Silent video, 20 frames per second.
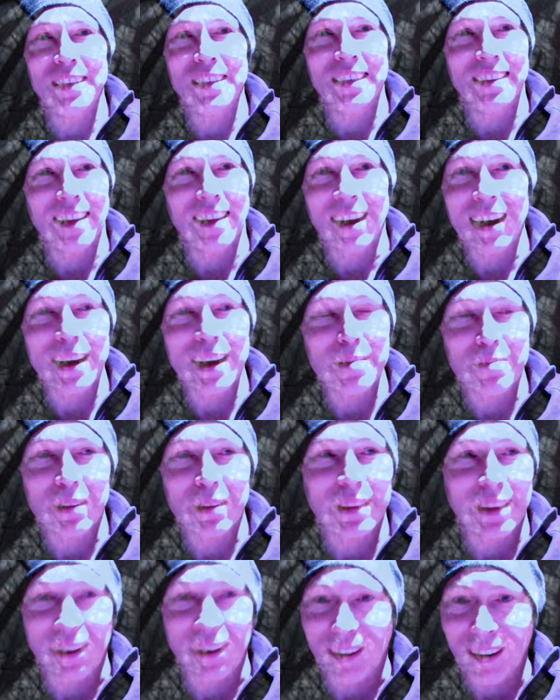in line
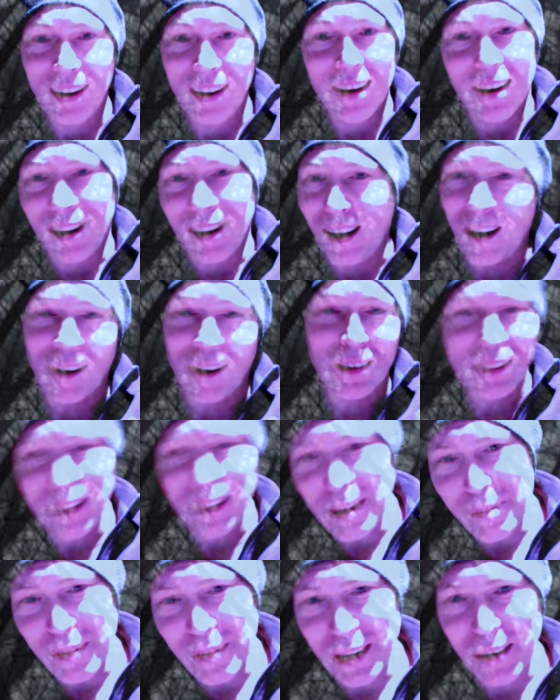with their
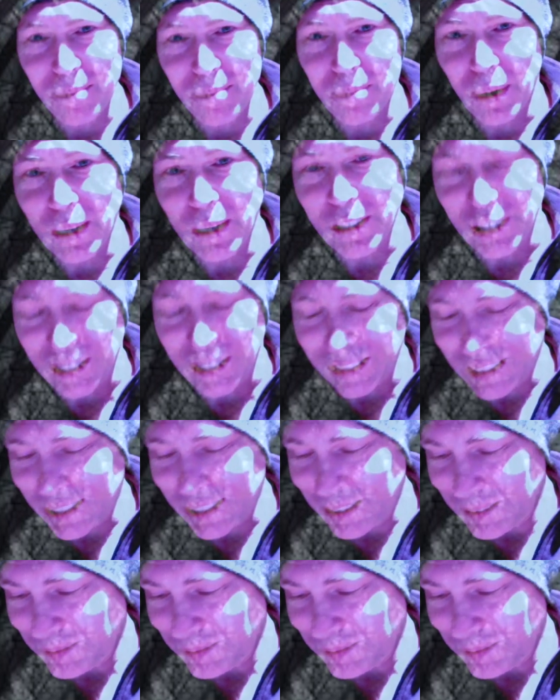unlimited budgets.